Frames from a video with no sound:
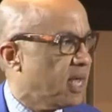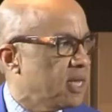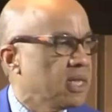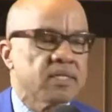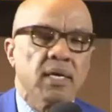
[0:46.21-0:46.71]

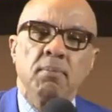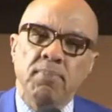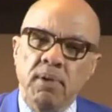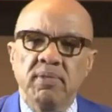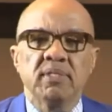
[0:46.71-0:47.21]
And it
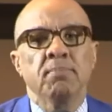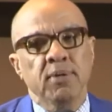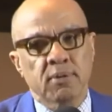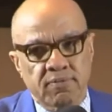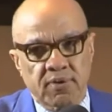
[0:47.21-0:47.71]
was a
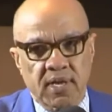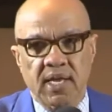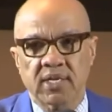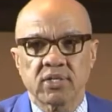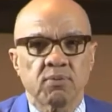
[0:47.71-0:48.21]
beautiful
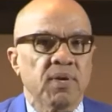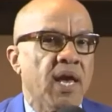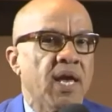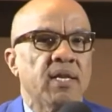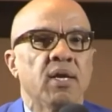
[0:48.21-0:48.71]
collection. We
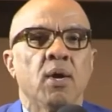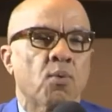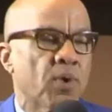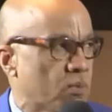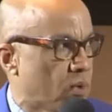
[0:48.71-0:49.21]
had
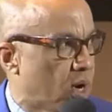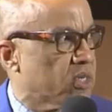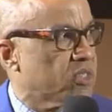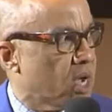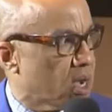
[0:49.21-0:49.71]
Renoir,
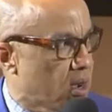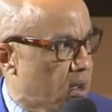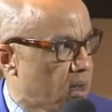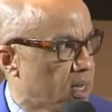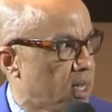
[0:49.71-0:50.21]

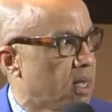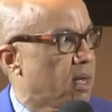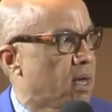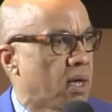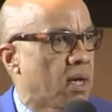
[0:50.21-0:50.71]
Chagall,
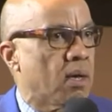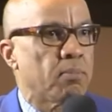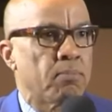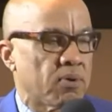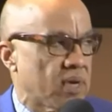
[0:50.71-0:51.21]

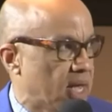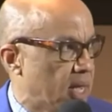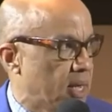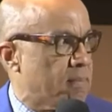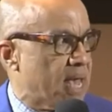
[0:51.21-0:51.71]

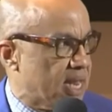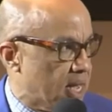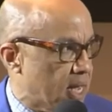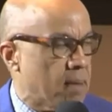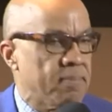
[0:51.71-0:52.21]
Monet,
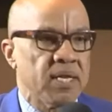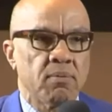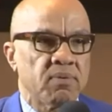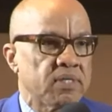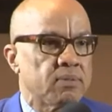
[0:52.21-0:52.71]
Manet. I mean,
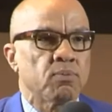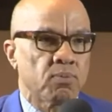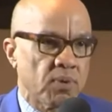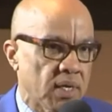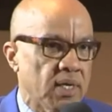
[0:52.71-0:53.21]
it was
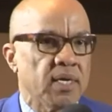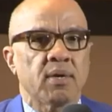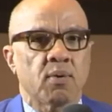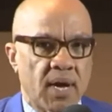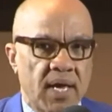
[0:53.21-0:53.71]
really
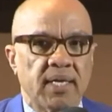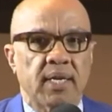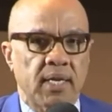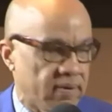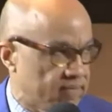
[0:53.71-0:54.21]

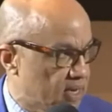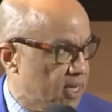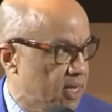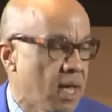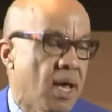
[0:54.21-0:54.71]
quite lovely.